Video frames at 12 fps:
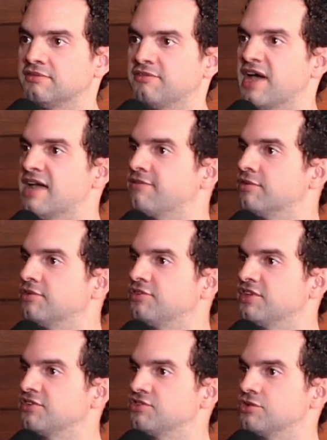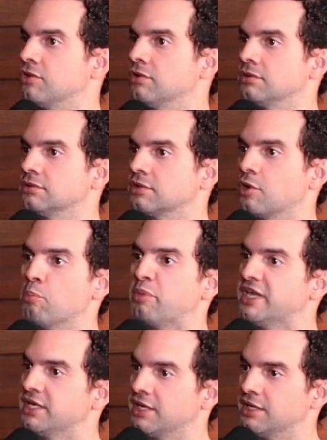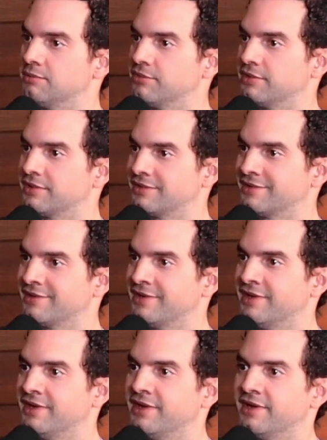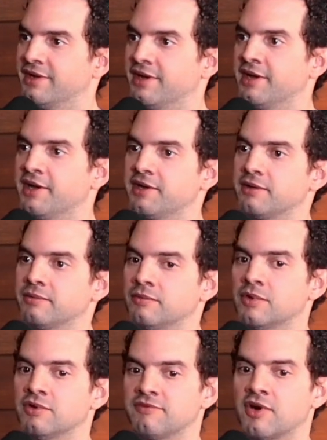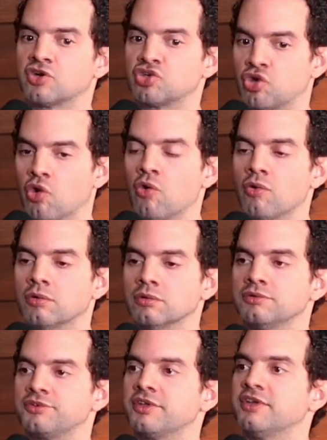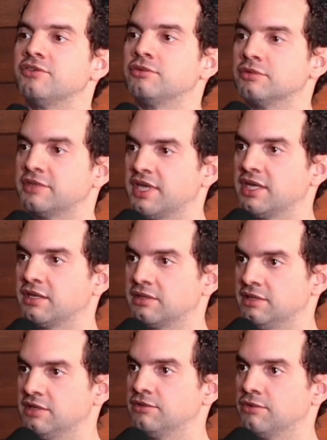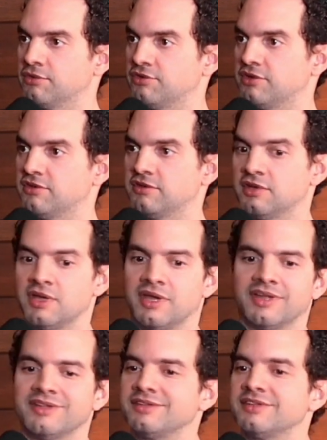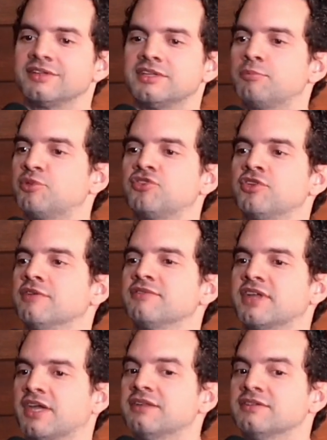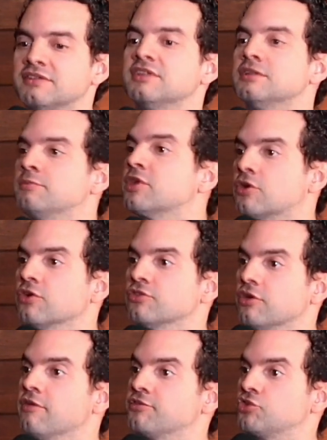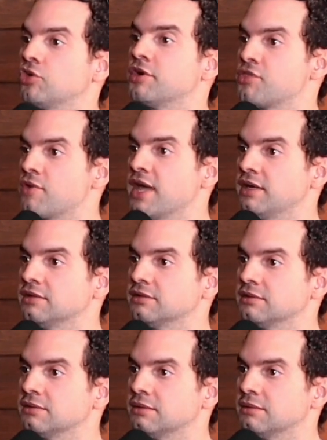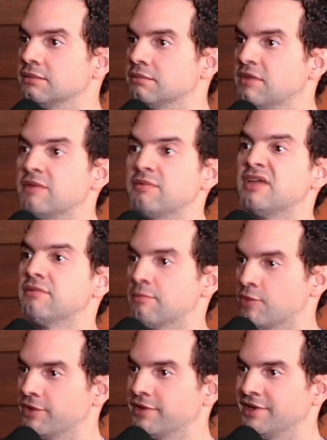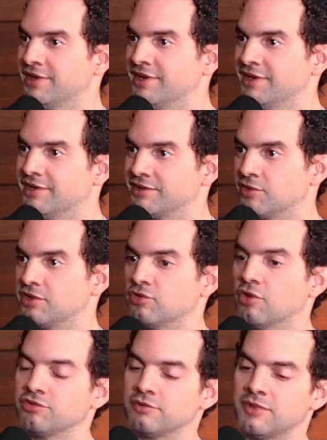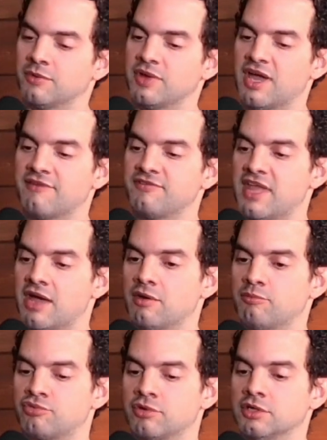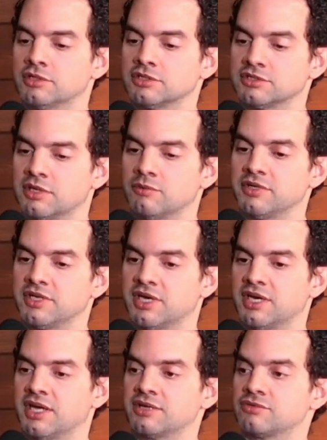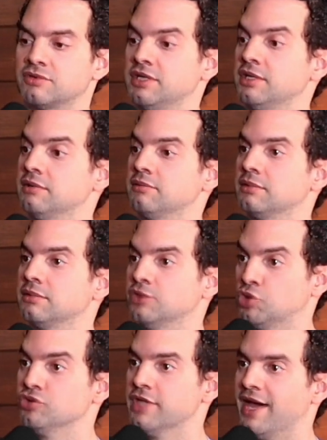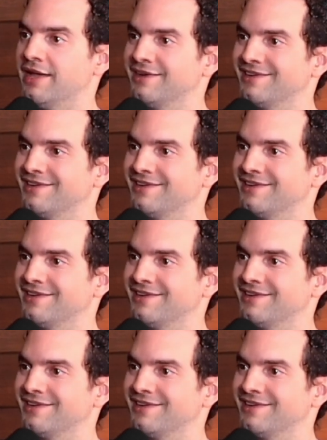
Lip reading: 5 or 6-year-old competing anymore. Mm-hmm. And one of our goals is to take these horses, and 60% of the cases is because of osteoarthritis, maybe even more. So it's awesome that we have now a product that we can actually do that.